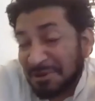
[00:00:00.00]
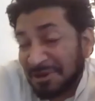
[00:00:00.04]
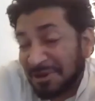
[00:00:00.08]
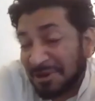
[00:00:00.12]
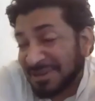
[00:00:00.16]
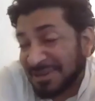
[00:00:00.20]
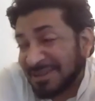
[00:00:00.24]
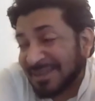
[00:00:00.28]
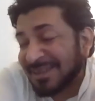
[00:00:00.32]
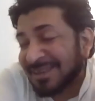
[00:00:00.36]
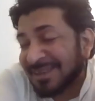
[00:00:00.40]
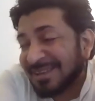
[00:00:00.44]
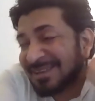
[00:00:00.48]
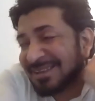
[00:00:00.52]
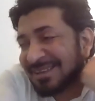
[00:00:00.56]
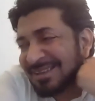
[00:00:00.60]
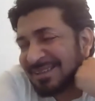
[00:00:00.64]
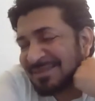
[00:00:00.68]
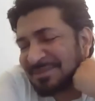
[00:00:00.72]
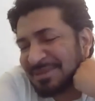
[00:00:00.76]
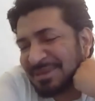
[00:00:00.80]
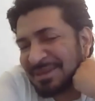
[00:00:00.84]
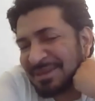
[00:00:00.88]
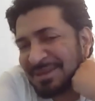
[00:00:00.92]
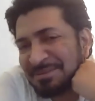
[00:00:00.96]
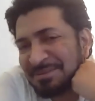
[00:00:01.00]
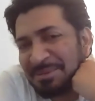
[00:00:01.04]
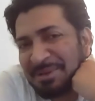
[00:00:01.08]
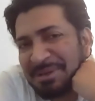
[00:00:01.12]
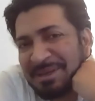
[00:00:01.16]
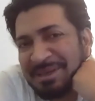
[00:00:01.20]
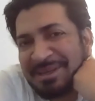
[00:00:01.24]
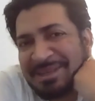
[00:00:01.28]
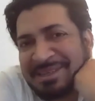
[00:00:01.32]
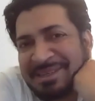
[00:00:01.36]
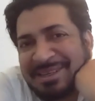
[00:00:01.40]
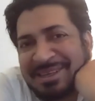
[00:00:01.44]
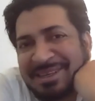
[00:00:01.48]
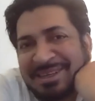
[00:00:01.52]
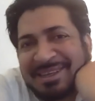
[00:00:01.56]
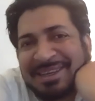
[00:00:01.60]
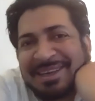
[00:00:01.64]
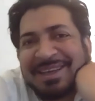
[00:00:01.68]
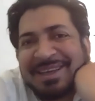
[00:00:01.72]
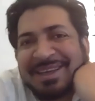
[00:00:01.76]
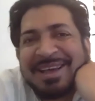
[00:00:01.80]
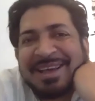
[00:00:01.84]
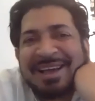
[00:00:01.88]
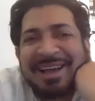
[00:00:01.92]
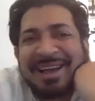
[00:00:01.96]
not. But
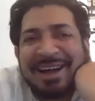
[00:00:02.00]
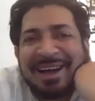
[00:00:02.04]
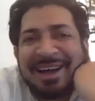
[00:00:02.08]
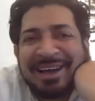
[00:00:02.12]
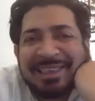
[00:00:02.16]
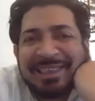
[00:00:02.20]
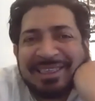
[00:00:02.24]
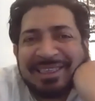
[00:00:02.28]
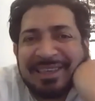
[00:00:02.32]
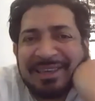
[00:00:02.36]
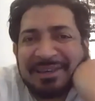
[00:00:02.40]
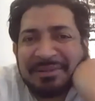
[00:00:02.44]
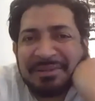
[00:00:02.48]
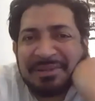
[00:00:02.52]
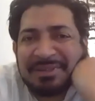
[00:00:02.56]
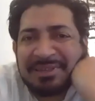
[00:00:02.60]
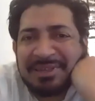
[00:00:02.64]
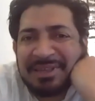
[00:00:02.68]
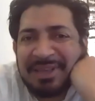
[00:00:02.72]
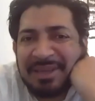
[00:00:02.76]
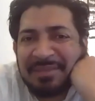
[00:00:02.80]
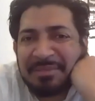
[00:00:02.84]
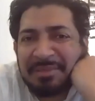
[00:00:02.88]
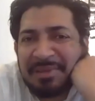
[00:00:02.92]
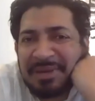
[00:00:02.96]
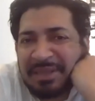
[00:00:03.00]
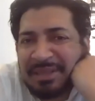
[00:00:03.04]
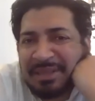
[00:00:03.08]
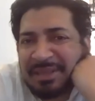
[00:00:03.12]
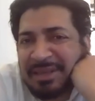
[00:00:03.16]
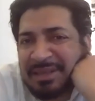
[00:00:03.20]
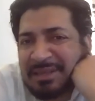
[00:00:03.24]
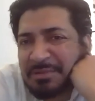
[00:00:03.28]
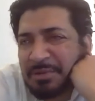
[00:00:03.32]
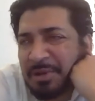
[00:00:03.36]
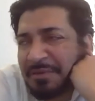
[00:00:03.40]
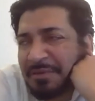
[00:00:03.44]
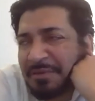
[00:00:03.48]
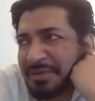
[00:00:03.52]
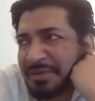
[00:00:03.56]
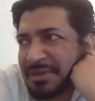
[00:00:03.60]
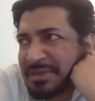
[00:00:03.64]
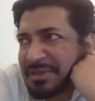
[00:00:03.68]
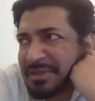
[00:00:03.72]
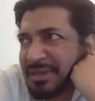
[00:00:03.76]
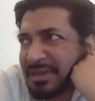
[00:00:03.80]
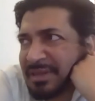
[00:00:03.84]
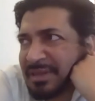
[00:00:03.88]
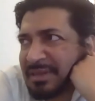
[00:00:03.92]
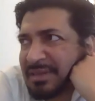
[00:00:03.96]
I think as Wafaa
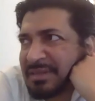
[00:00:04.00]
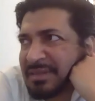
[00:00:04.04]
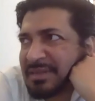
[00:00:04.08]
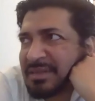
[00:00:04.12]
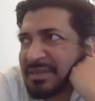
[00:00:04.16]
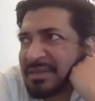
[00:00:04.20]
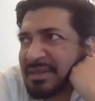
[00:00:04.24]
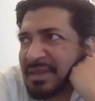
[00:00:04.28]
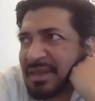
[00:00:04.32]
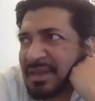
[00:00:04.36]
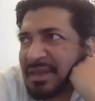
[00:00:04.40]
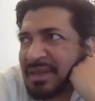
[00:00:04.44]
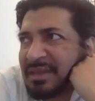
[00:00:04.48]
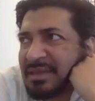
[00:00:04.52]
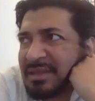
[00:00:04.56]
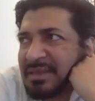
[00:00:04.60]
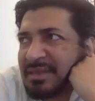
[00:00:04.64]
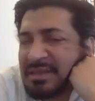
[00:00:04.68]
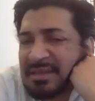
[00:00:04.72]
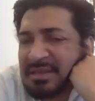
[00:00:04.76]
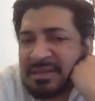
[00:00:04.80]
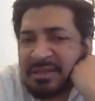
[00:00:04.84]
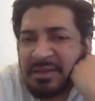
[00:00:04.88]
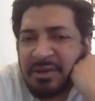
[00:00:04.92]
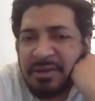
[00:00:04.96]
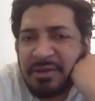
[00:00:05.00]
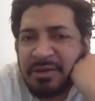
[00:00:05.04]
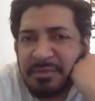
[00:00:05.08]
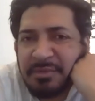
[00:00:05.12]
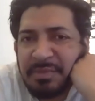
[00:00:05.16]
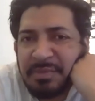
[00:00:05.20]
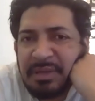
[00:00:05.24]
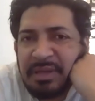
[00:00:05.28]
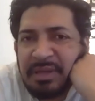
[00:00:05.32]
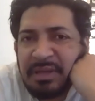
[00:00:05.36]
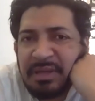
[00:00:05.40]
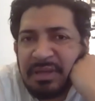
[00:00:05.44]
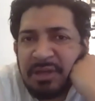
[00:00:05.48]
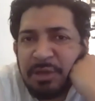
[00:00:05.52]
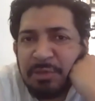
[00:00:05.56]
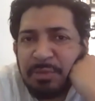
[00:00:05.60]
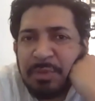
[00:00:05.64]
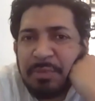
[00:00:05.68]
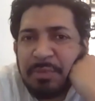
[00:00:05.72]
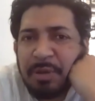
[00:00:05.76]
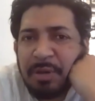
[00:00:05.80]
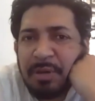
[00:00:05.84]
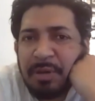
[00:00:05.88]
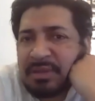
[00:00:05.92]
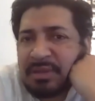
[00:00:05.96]
said, this is going to be in
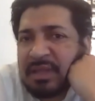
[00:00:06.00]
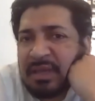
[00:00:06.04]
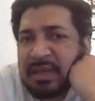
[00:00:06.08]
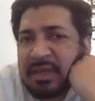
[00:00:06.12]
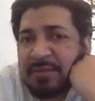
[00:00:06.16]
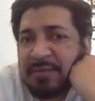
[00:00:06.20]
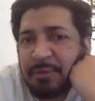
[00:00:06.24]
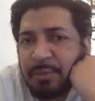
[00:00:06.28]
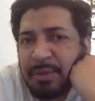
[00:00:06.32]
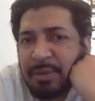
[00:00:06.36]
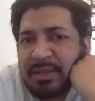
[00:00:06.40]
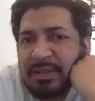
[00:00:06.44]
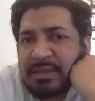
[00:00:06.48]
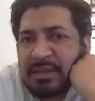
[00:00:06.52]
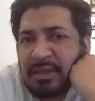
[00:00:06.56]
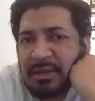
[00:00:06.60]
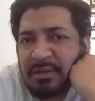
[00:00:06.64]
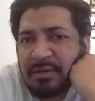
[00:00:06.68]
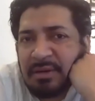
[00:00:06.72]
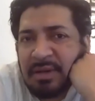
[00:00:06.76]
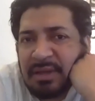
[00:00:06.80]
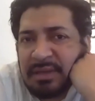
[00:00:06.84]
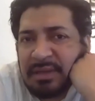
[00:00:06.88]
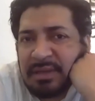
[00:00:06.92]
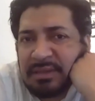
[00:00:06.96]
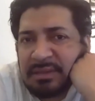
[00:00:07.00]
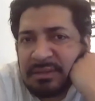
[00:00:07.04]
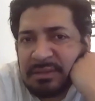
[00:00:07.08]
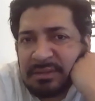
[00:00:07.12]
human. It's like influenza, right?